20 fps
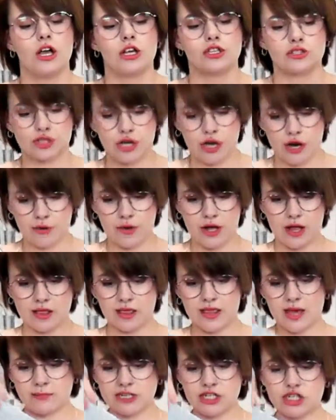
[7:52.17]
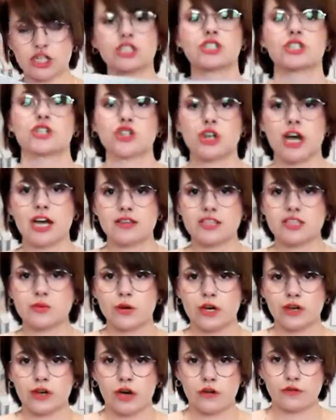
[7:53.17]
So let me just try this
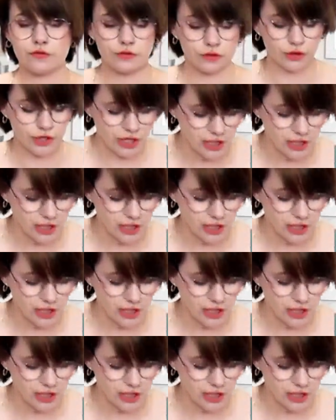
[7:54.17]
one on for